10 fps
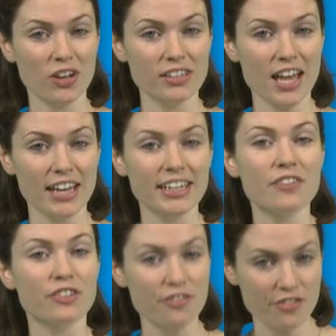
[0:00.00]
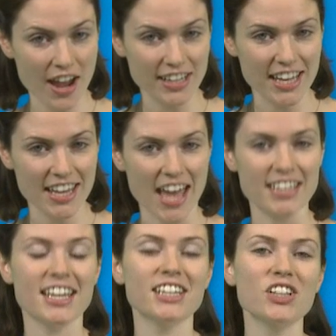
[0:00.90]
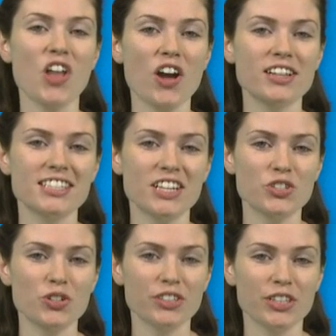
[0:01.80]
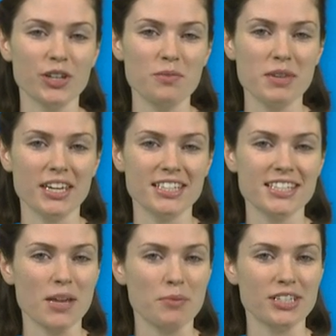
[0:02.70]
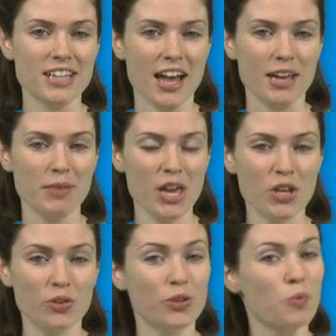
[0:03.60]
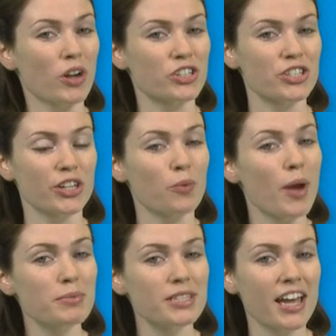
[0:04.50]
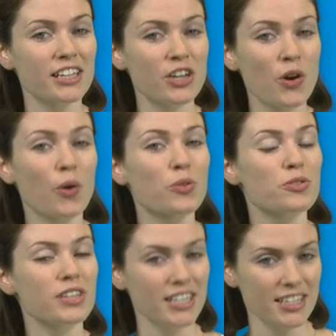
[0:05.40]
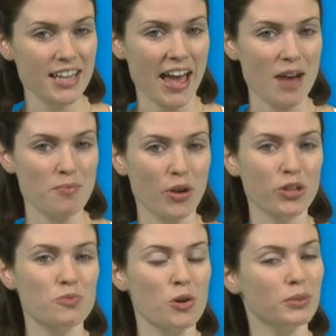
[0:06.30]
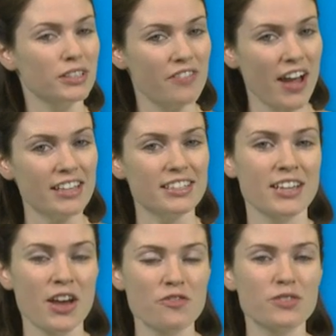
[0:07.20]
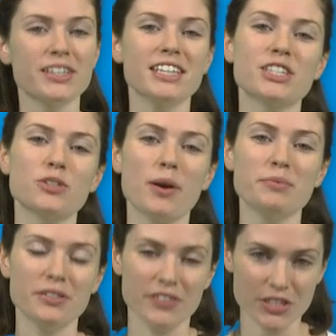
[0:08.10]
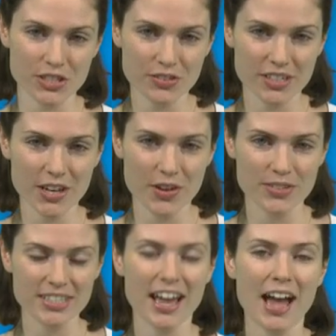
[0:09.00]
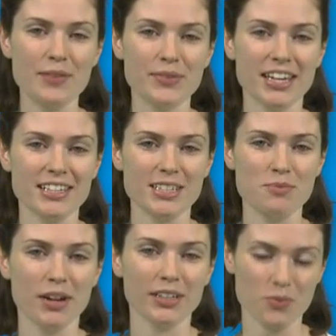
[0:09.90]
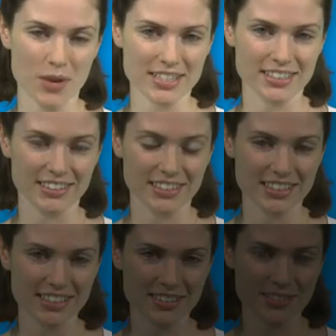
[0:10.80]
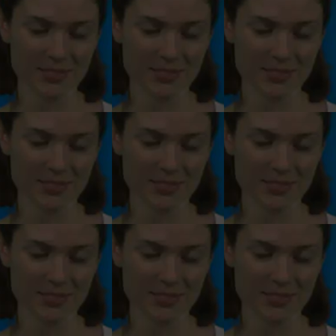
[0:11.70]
online every Friday at 10 o'clock Central European Summer Time. You can watch us on our website or through the ESA app on your mobile device. From the ESA Web TV studios, I'm Kelsea Brennan Wessels.